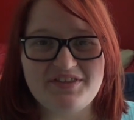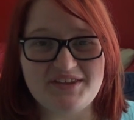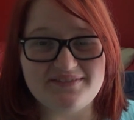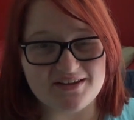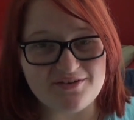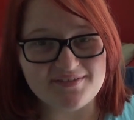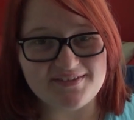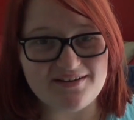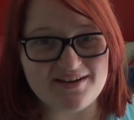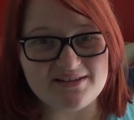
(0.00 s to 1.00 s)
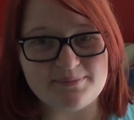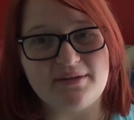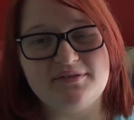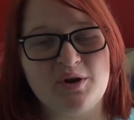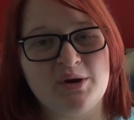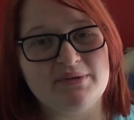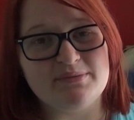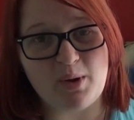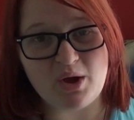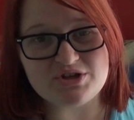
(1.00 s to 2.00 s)
The Secret series by Pseudonymous
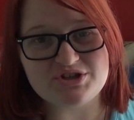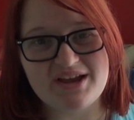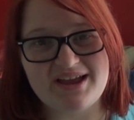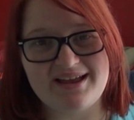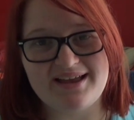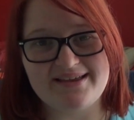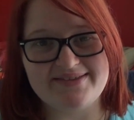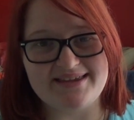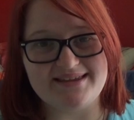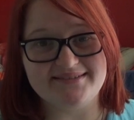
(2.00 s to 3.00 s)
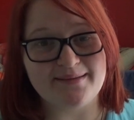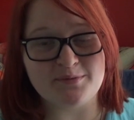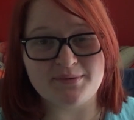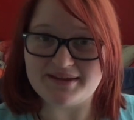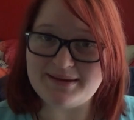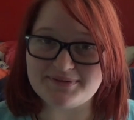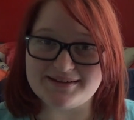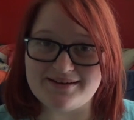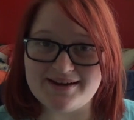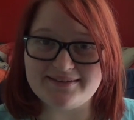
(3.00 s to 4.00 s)
Bosch, the Septimus Heap
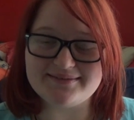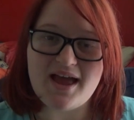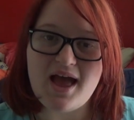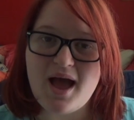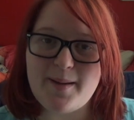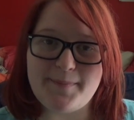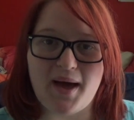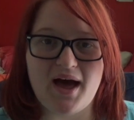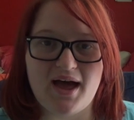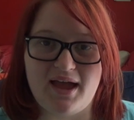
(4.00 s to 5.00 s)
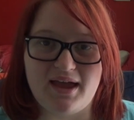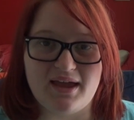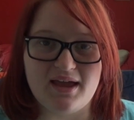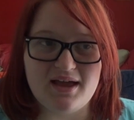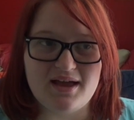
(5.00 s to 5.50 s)
series by